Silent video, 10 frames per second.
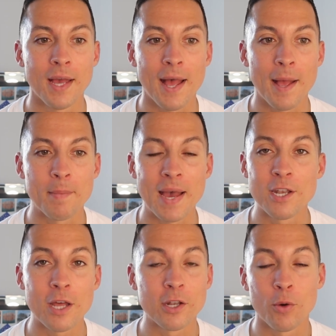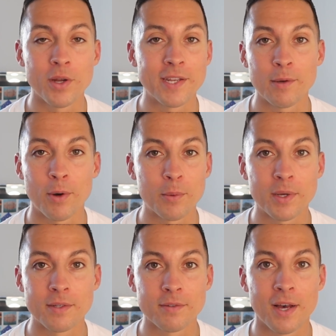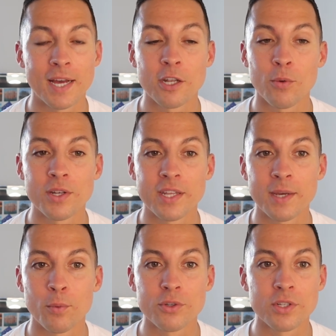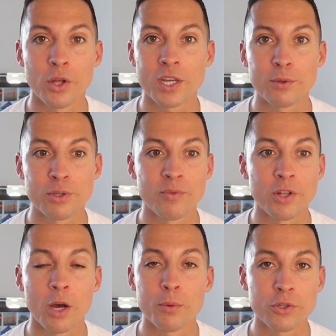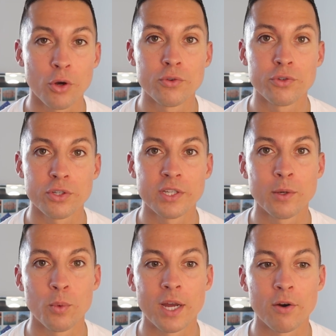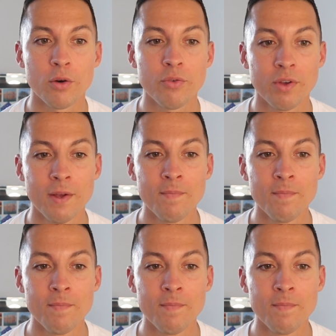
Um, and I had no idea, by the way. I had no idea. It wasn't like it was something that I was consciously aware of.